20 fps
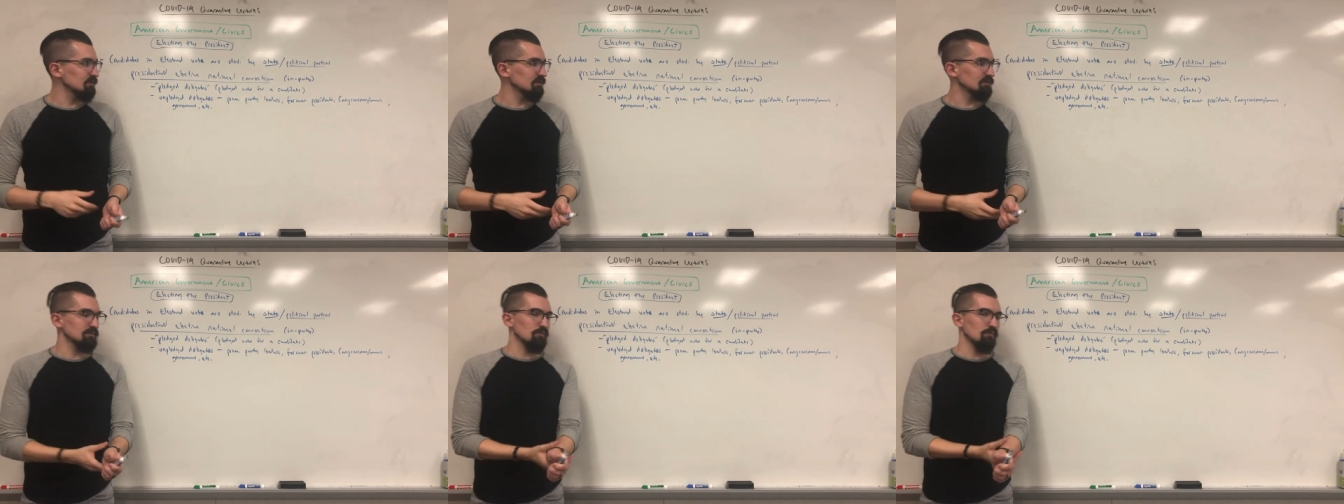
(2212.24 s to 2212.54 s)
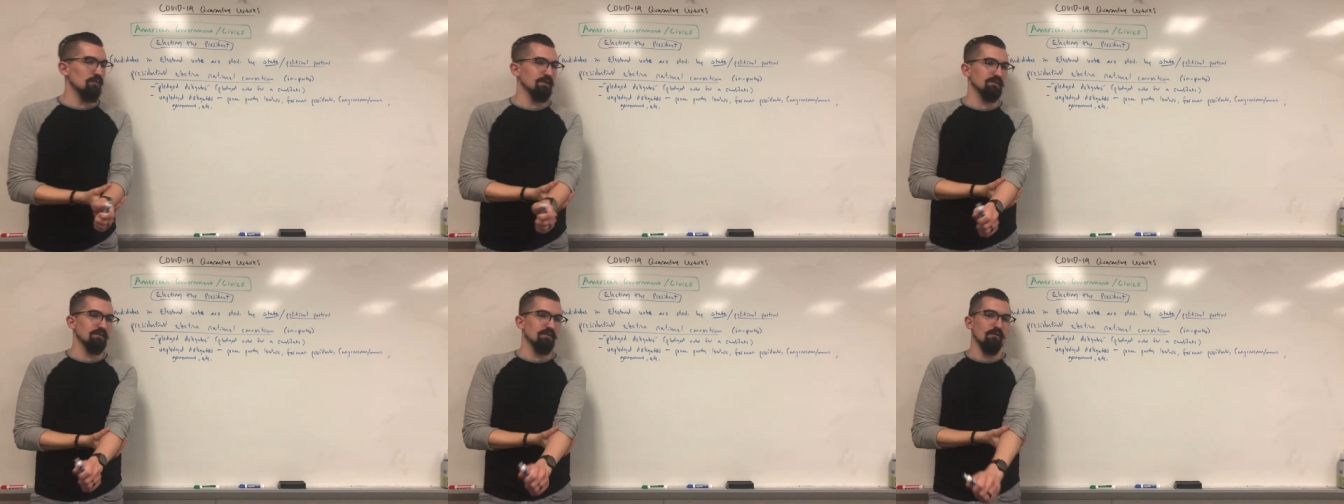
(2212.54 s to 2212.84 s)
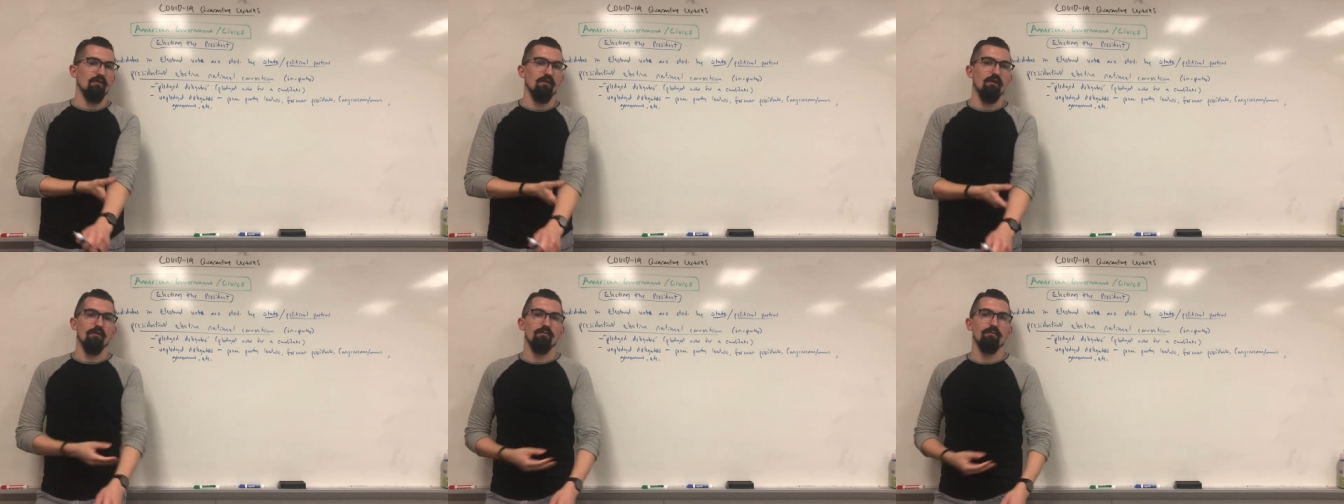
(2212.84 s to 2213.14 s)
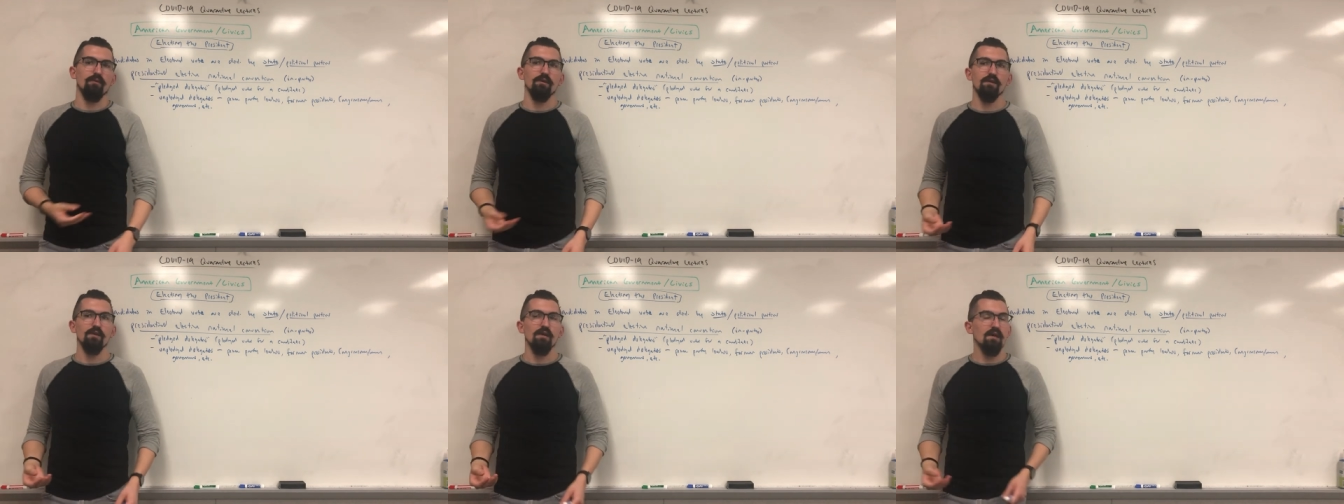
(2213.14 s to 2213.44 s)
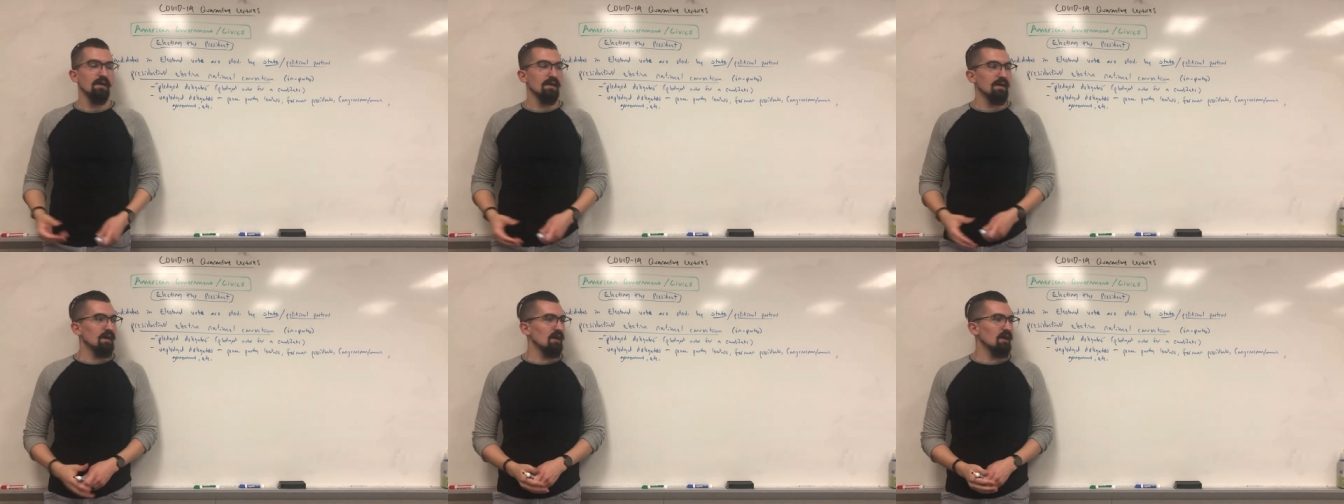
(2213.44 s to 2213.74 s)
Those are ones that are already
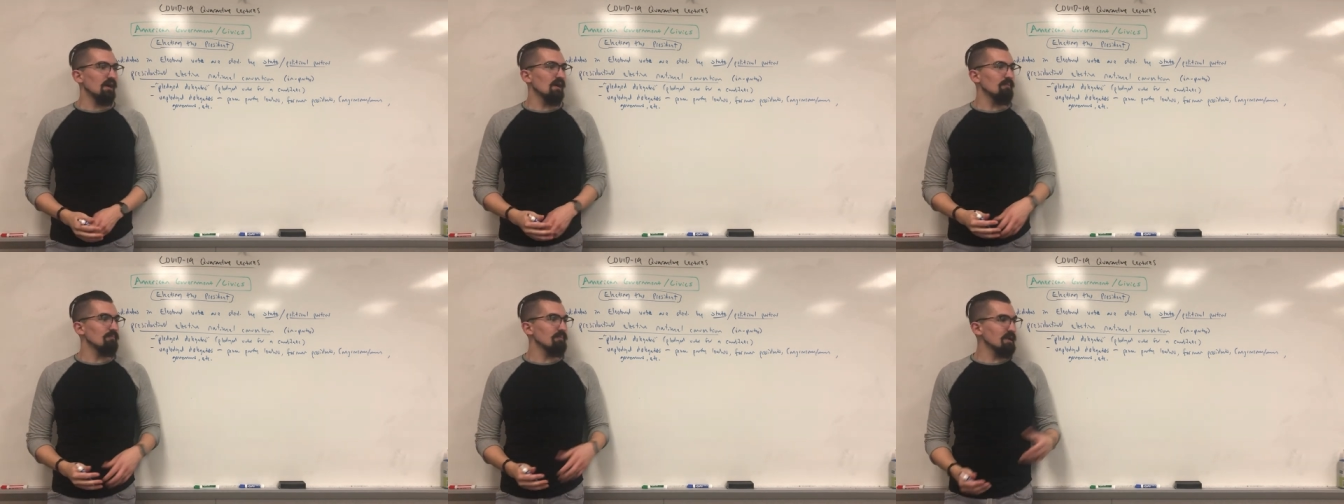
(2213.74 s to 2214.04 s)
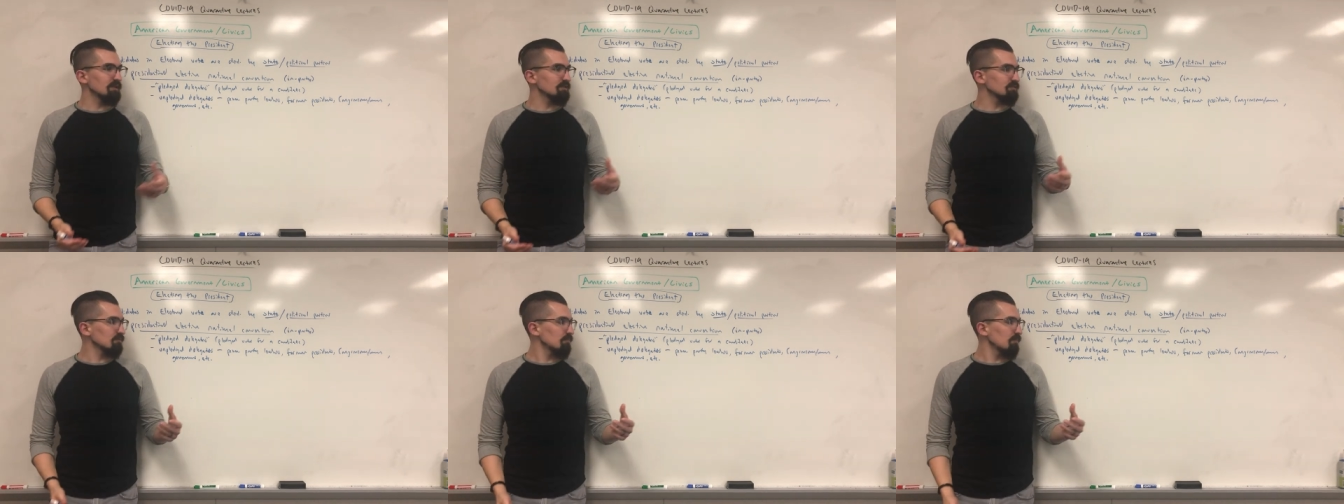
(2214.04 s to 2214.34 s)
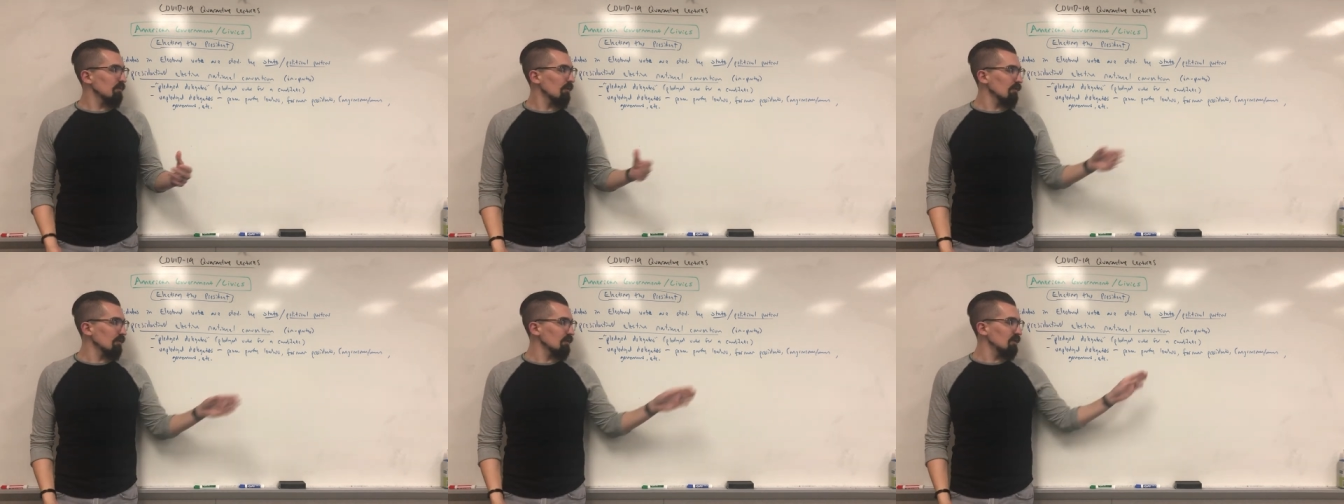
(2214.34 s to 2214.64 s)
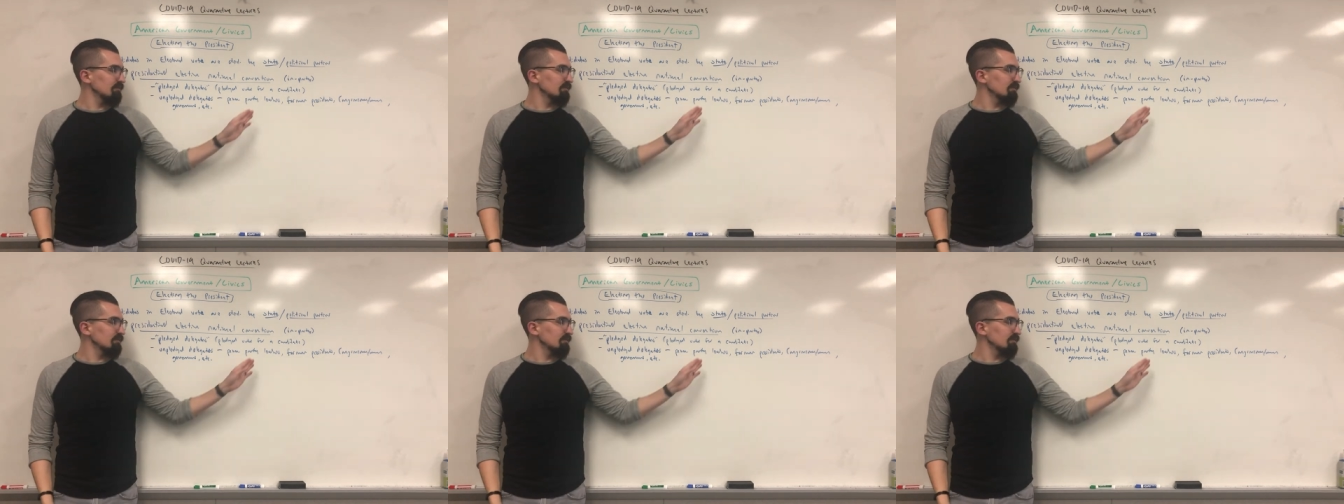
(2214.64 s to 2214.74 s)
a major part